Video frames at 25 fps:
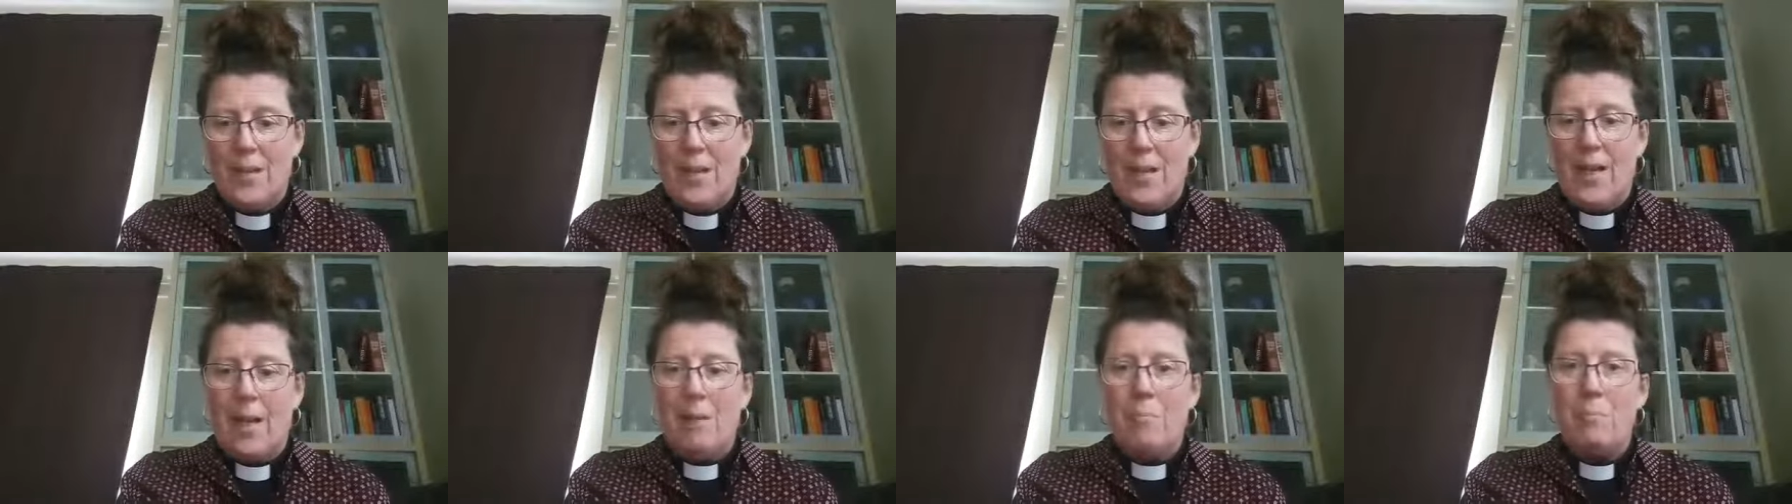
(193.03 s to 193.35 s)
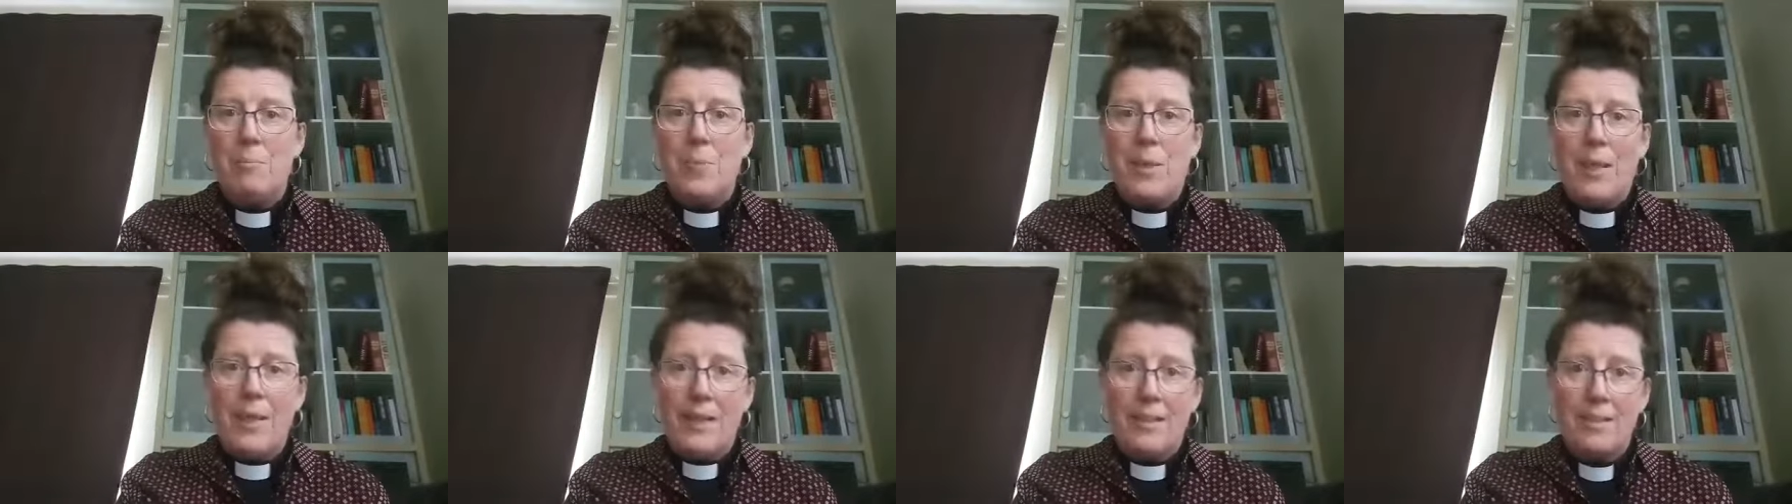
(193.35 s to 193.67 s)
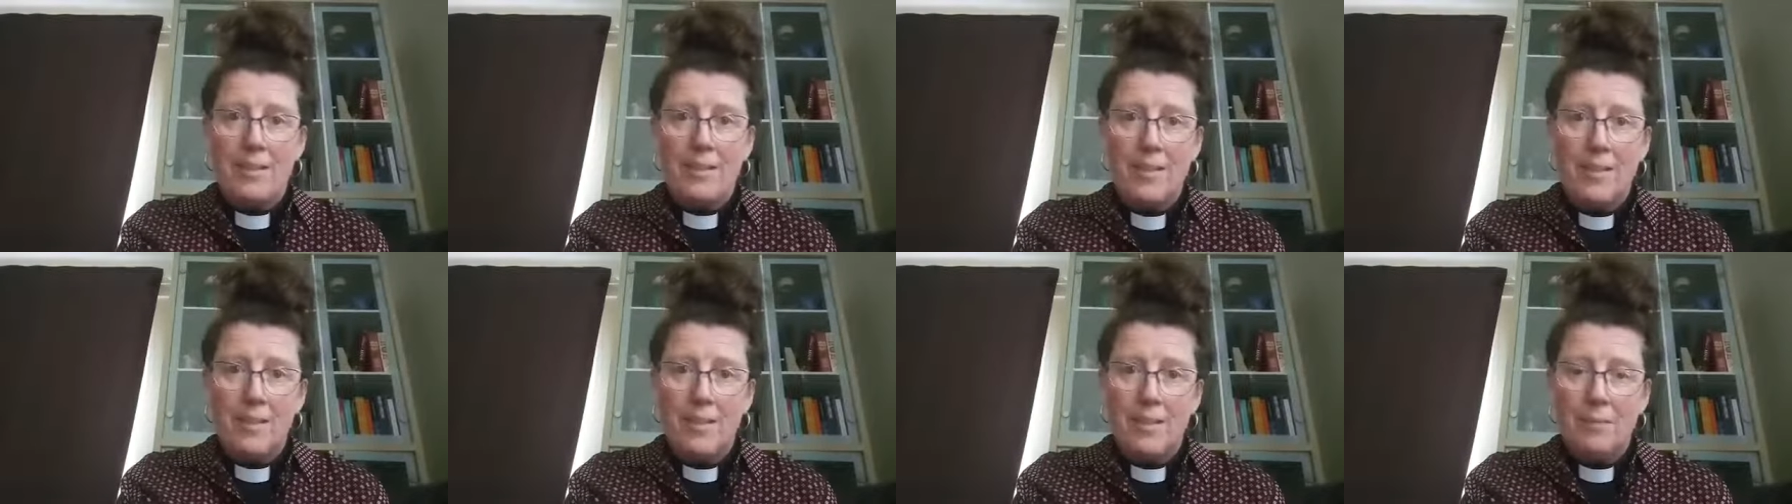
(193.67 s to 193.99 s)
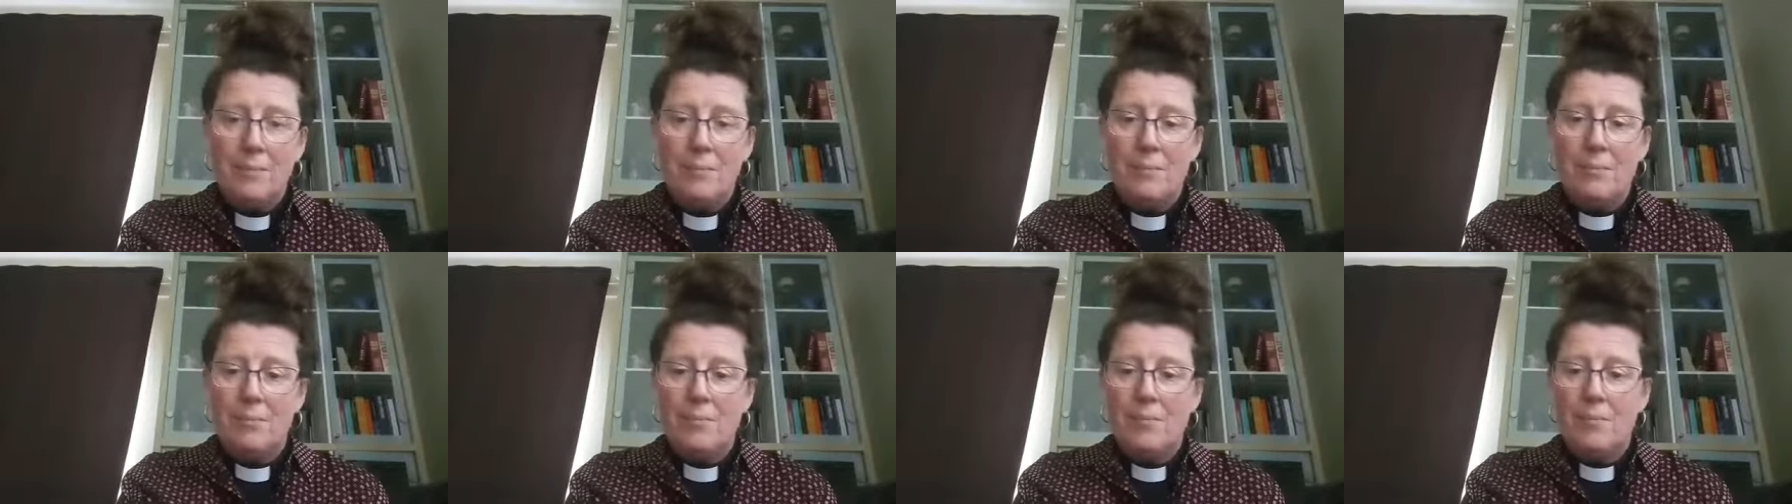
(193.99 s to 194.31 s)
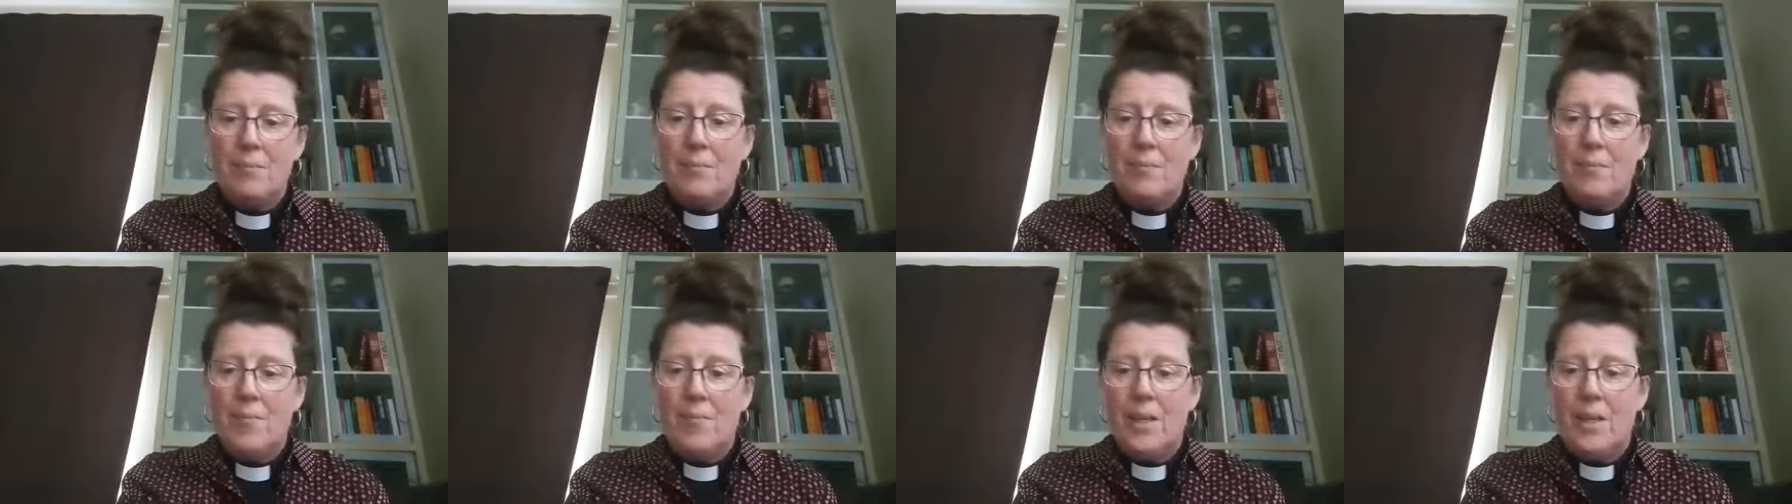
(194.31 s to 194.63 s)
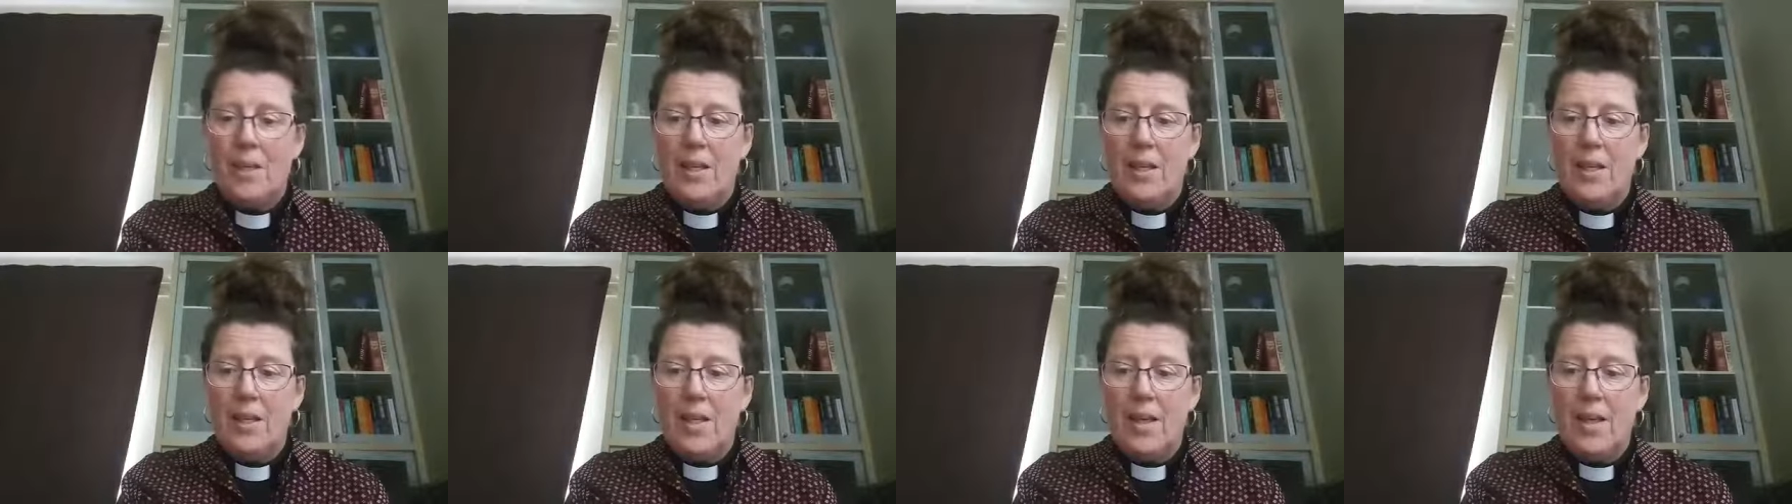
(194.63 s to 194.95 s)
And Peter,
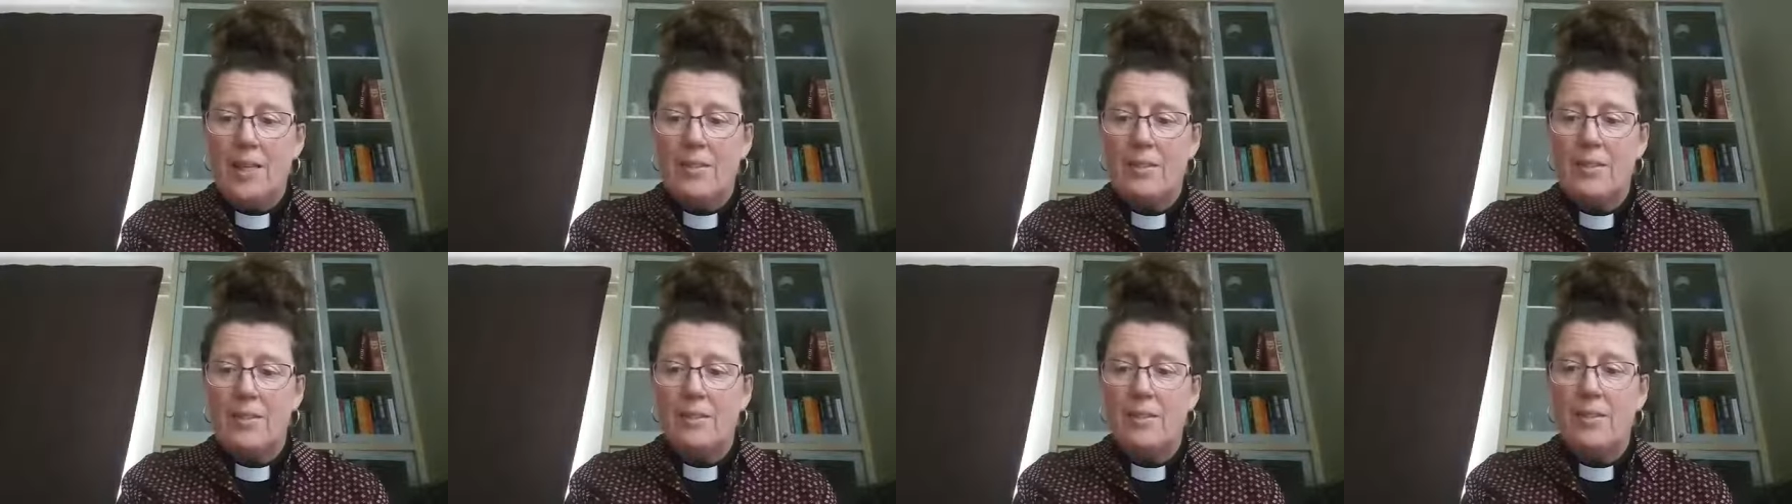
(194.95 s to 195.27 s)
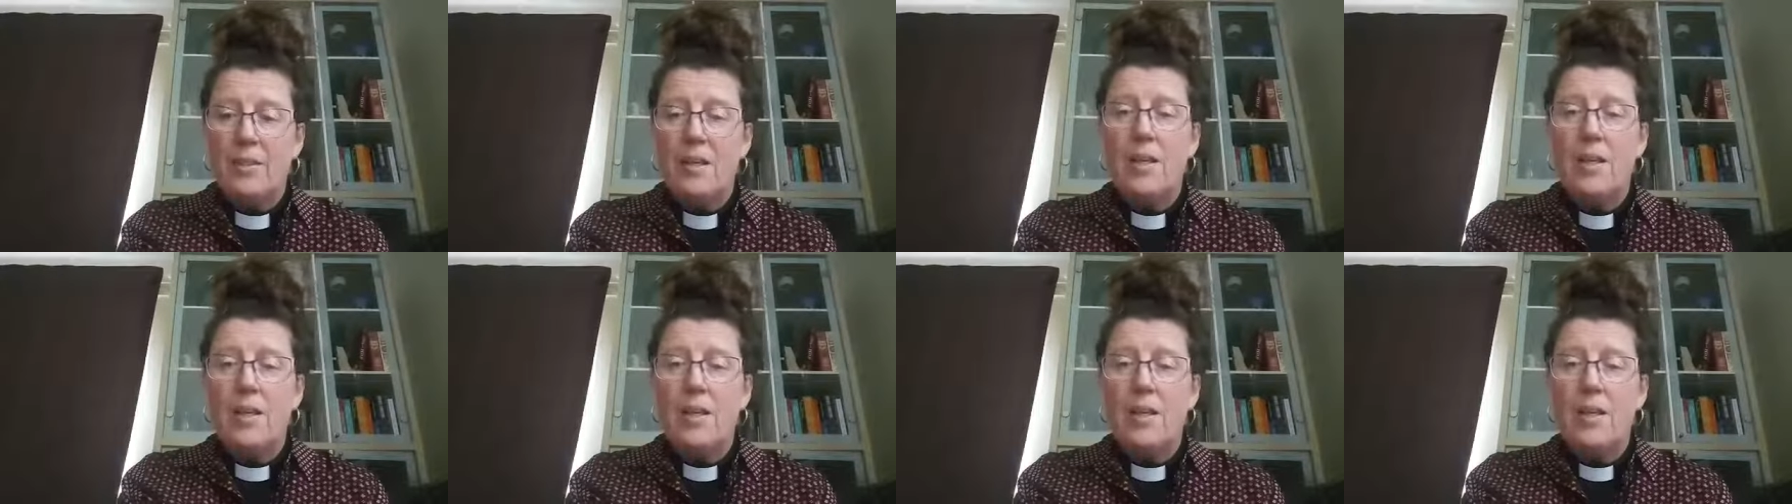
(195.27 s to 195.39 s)
yes,